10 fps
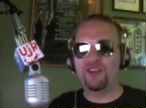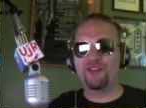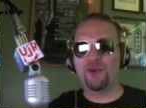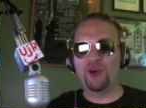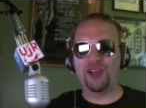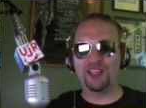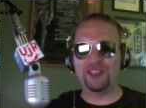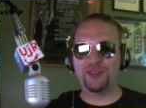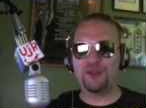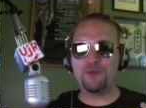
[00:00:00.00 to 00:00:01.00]
for
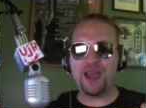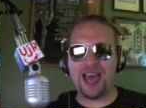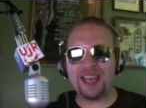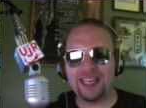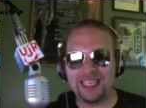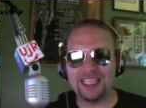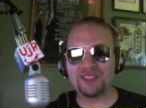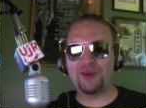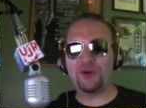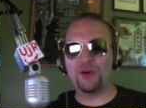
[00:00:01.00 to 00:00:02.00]
humanity as
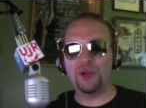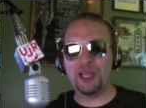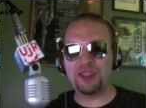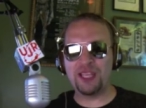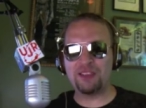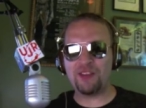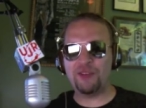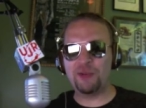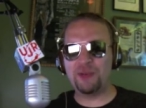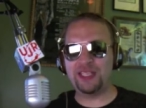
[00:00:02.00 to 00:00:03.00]
a whole. I think if
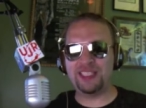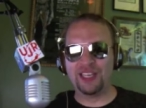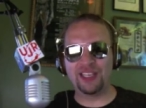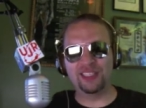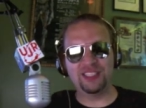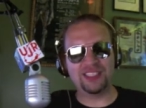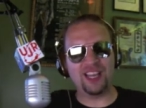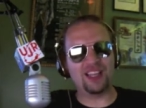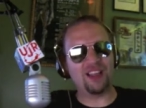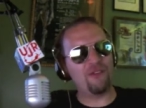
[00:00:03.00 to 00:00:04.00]
everybody took just
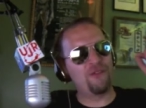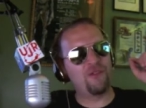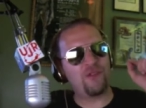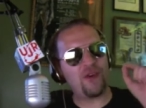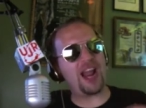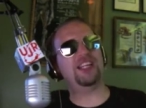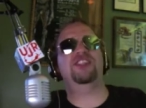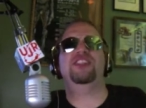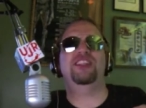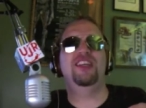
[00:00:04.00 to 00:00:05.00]
a
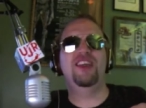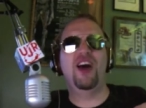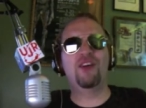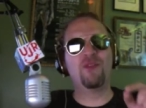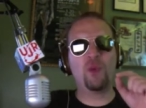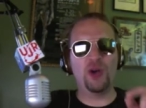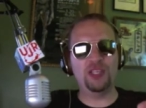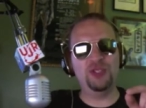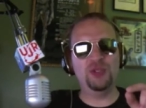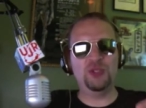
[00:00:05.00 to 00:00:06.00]
fraction of what
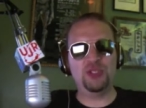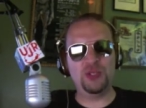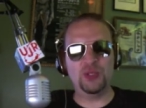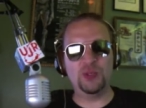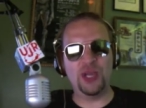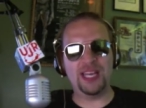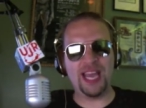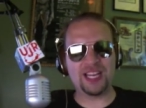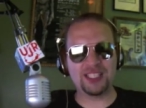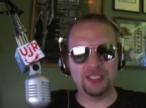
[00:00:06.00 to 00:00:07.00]
you do and
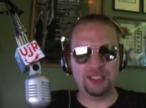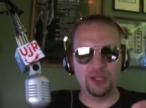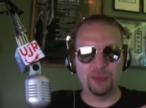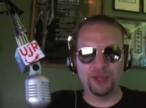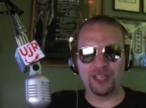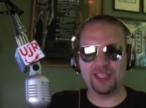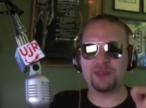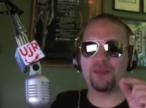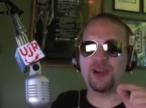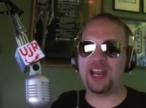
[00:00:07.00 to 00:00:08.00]
actually, put it
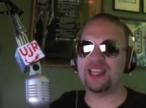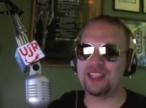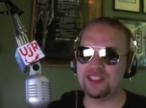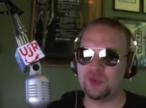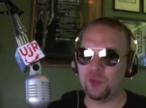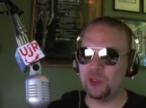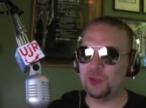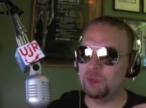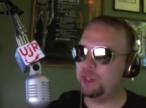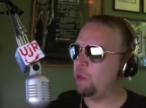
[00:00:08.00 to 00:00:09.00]
into practice, the
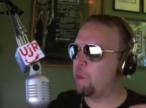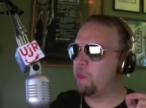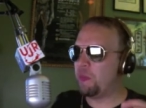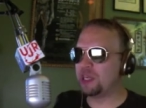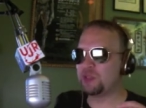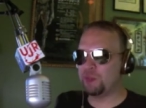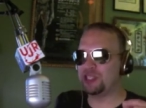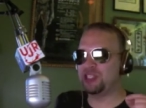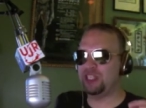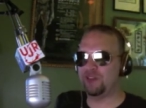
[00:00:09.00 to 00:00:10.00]
world would be a much,
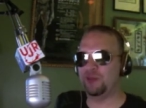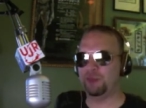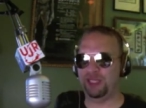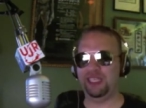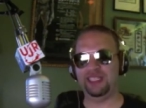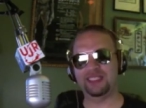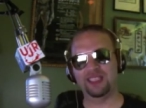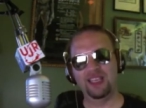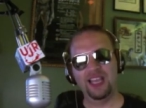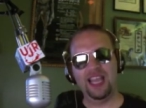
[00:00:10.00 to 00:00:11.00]
much different place.
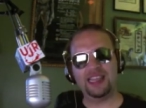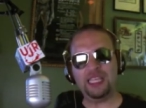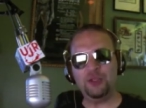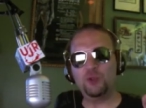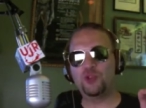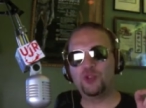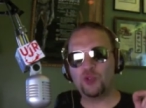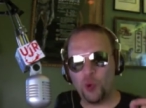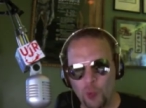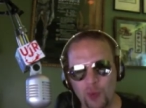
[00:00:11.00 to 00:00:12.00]
Thank you
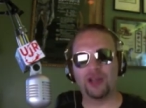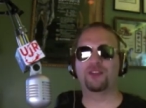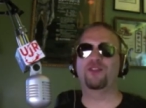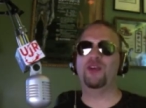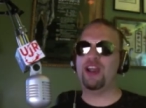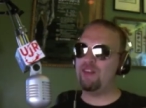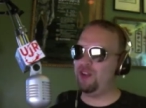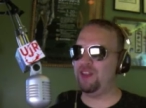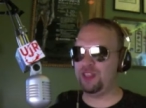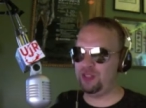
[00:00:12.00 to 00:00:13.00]
so much for
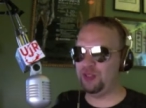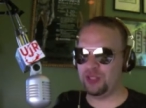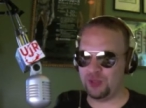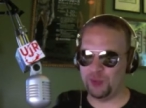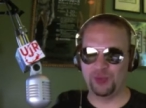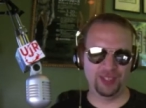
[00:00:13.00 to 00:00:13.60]
everything you do.